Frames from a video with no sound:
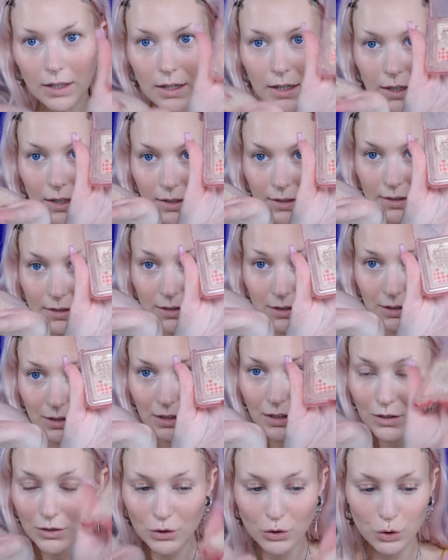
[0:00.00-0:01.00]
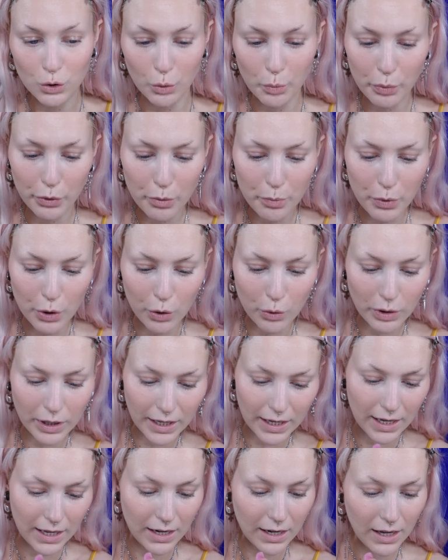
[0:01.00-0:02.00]
It is super
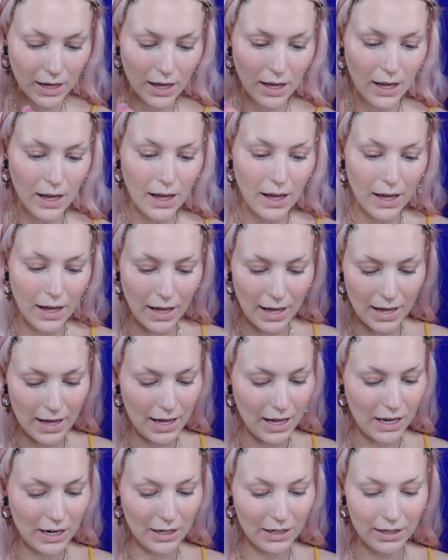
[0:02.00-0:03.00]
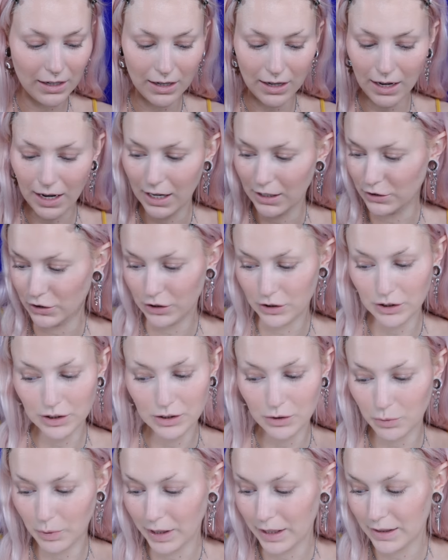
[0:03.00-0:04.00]
broken. And I
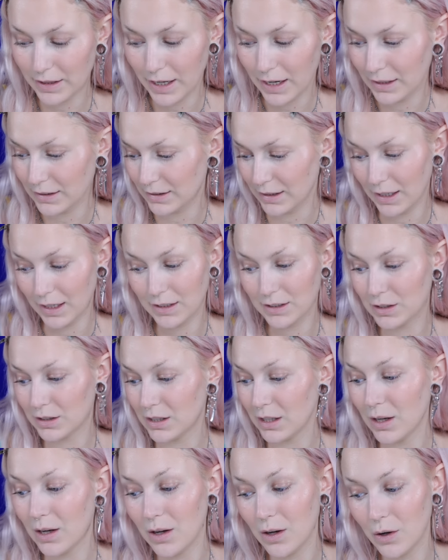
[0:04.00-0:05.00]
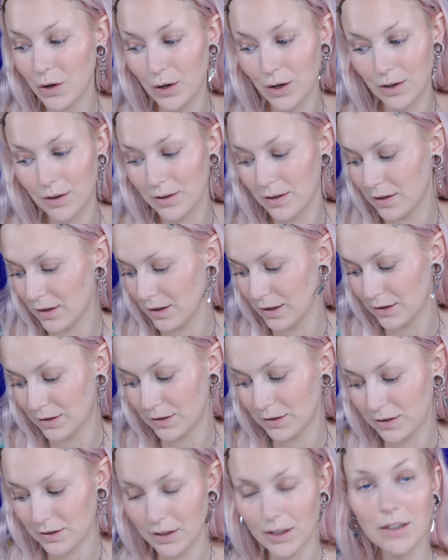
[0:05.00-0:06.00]
just realized that it's
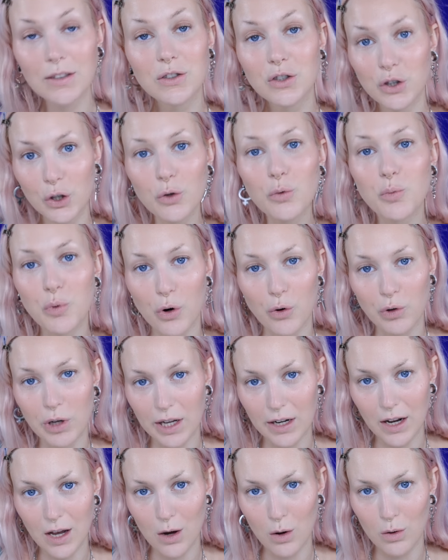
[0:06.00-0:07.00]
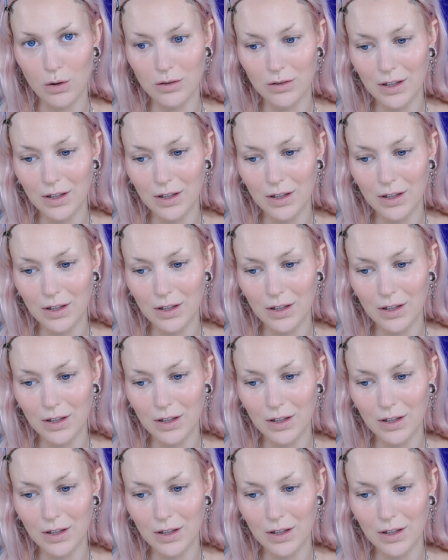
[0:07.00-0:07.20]
it's it's too broken now.